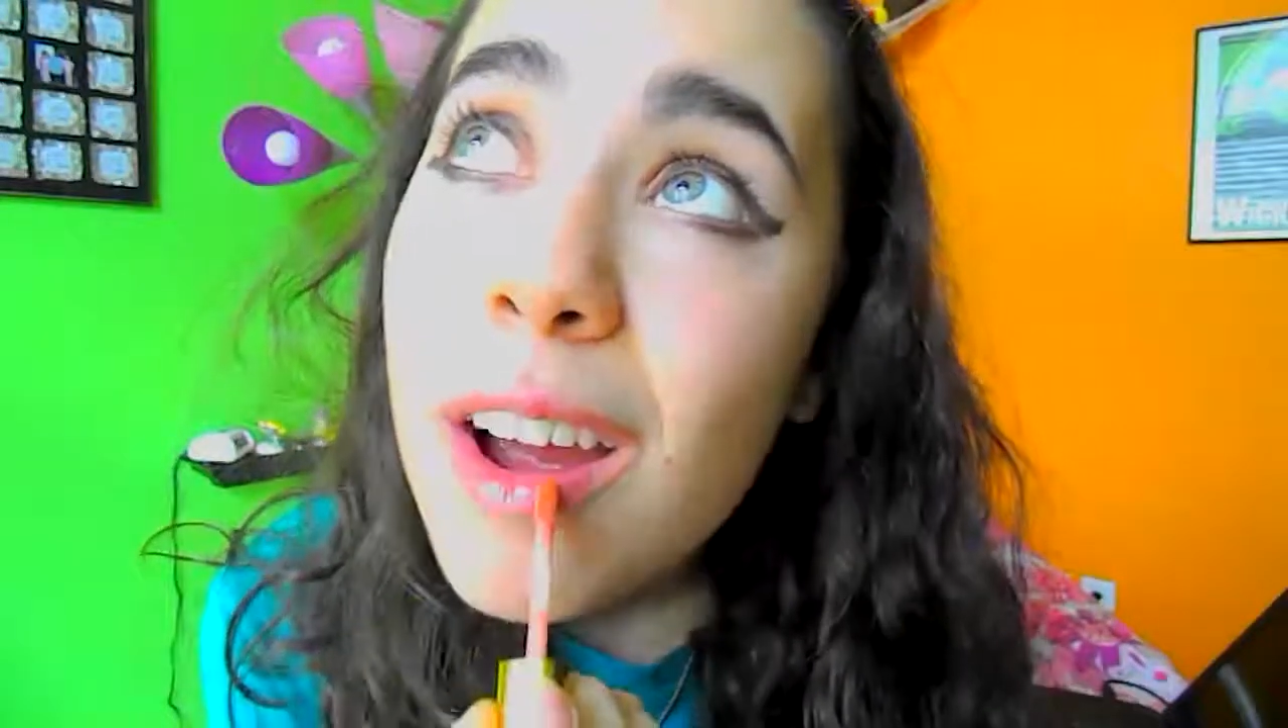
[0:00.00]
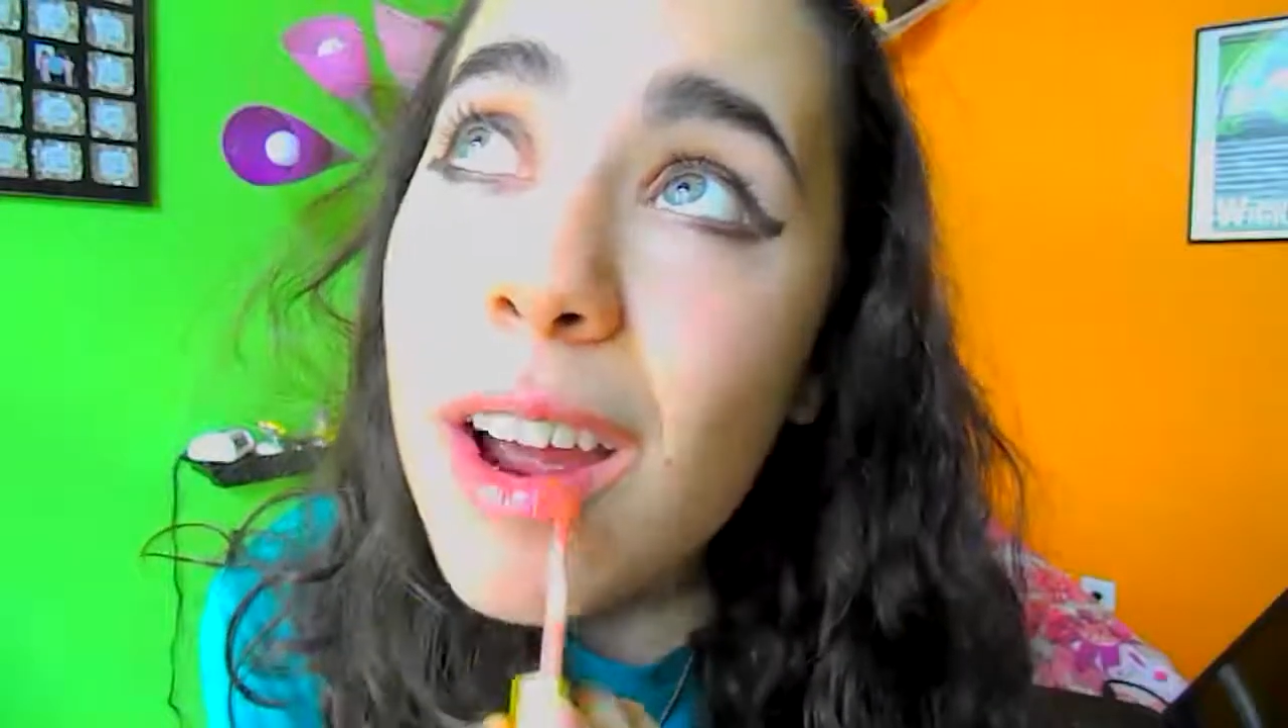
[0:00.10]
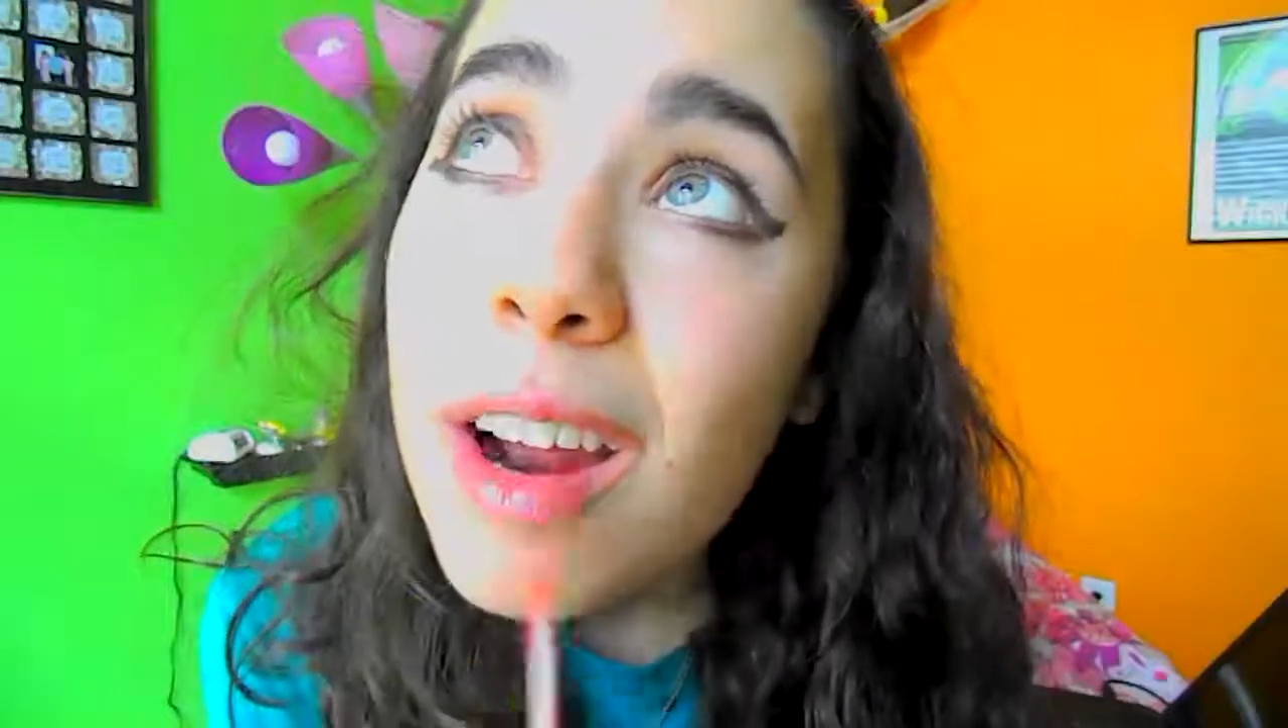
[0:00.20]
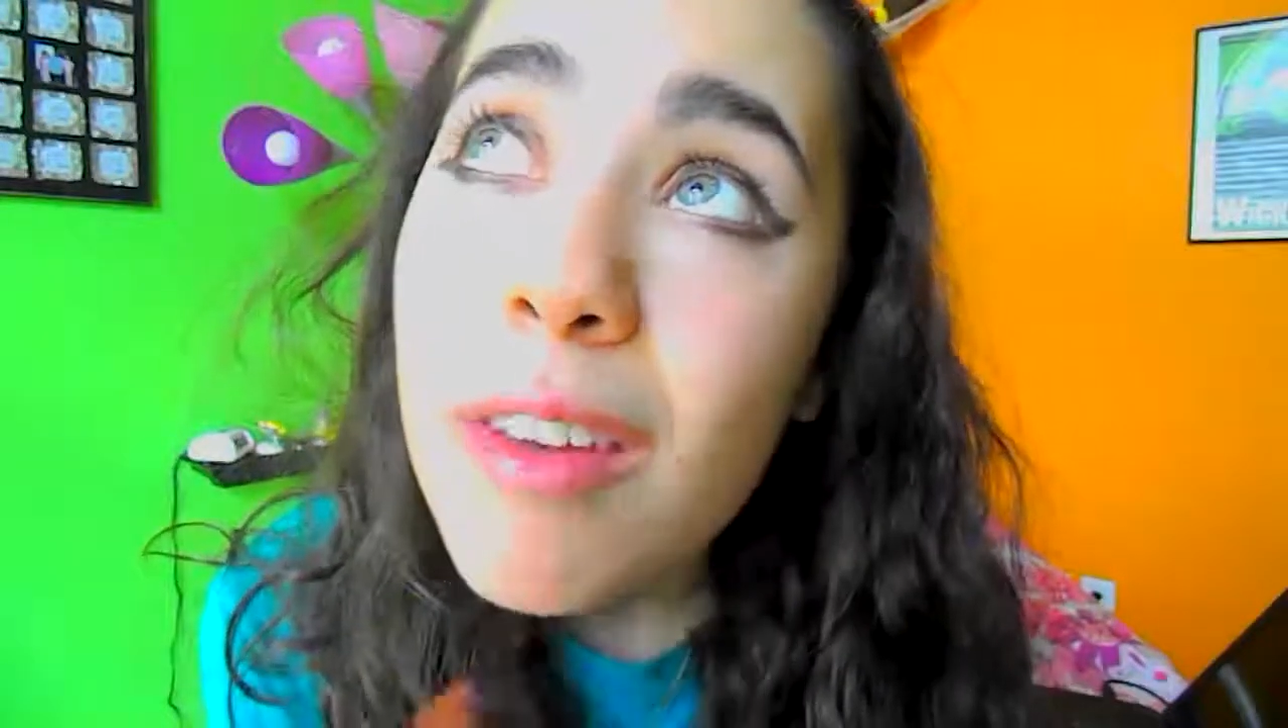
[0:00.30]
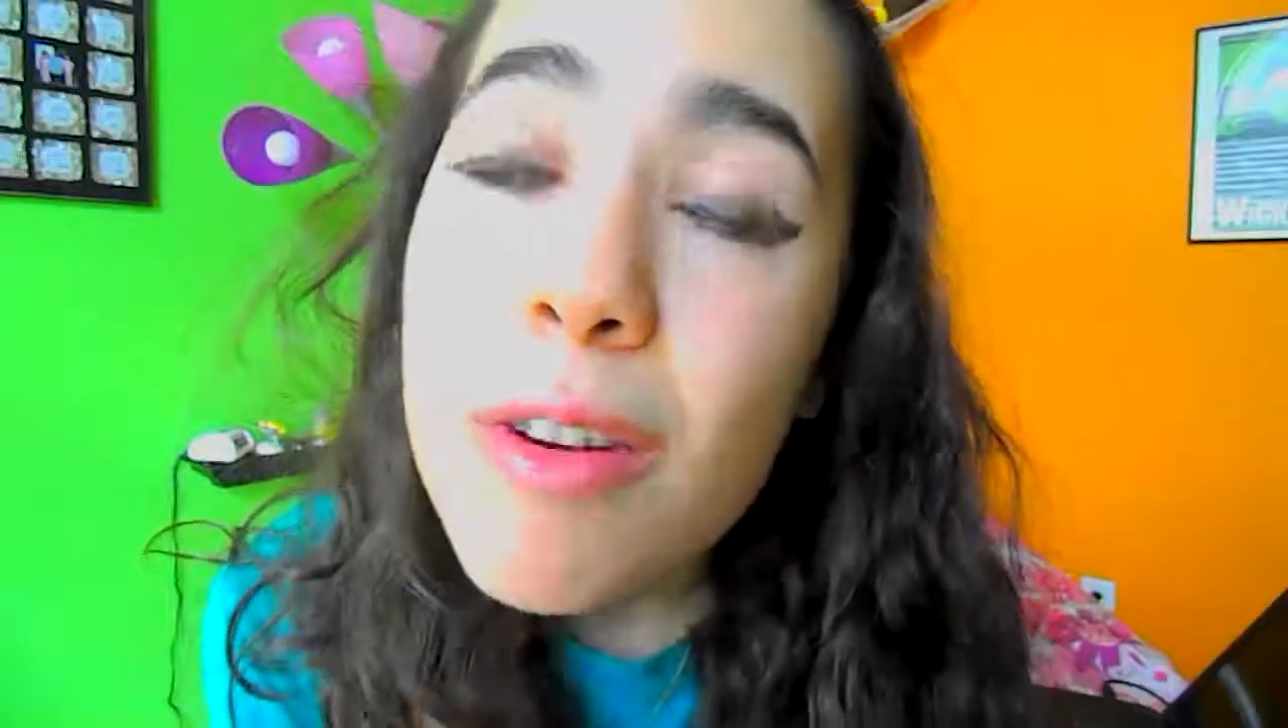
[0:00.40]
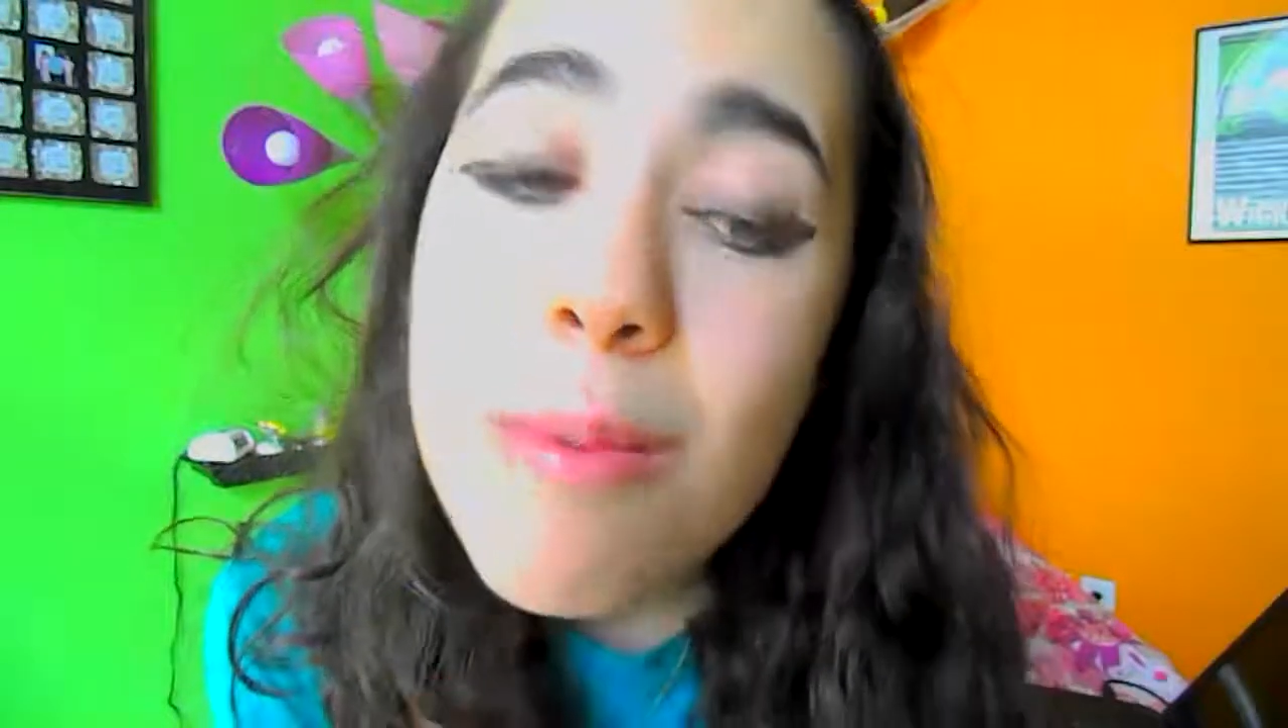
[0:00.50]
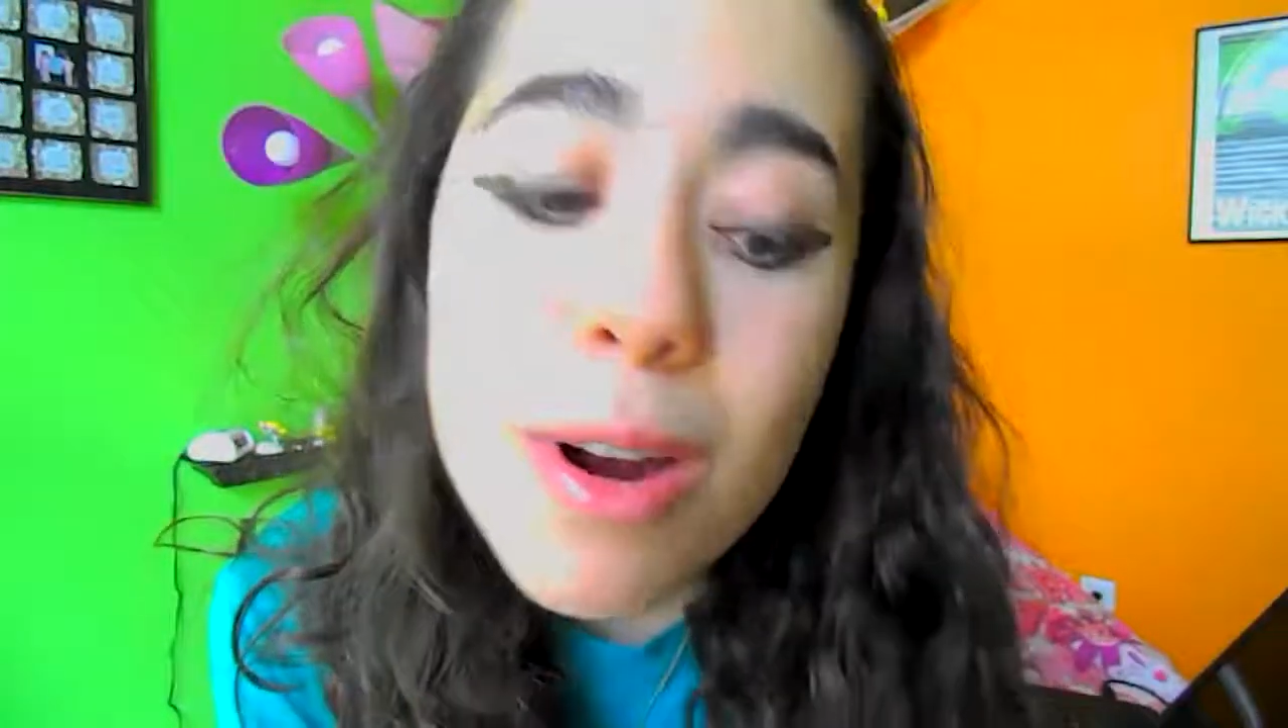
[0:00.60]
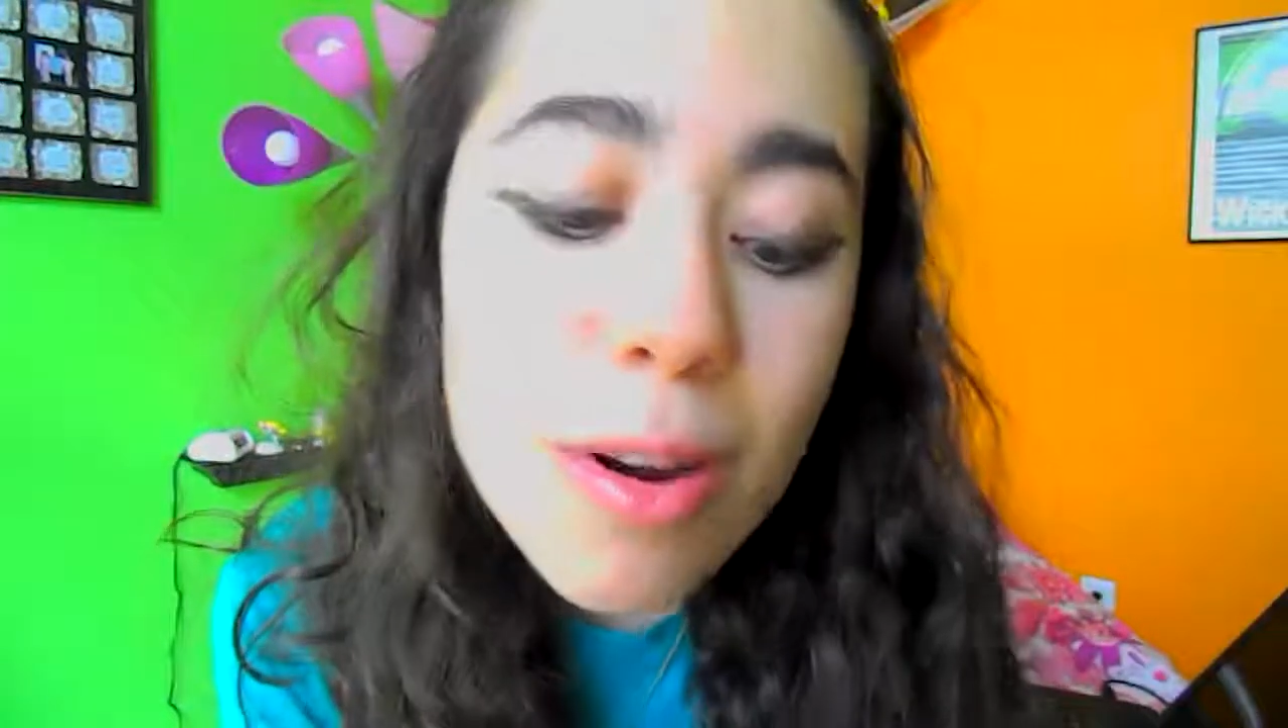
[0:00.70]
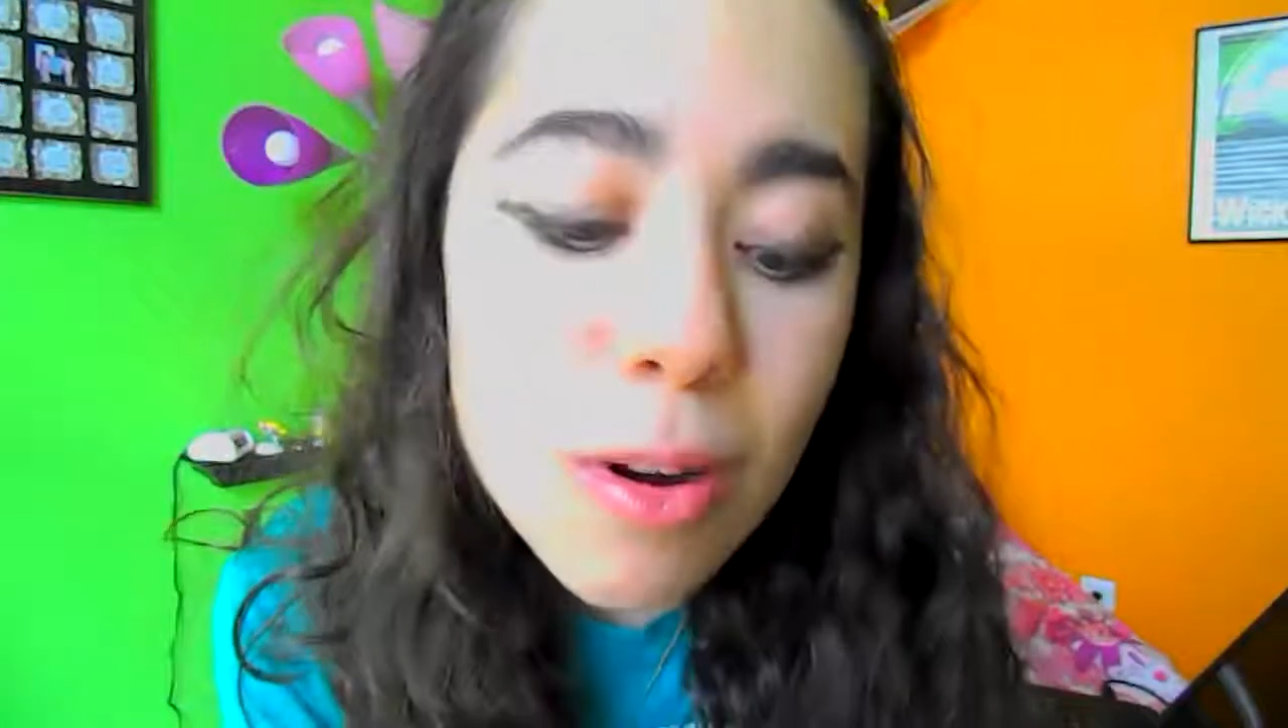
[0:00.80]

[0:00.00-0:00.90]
And everybody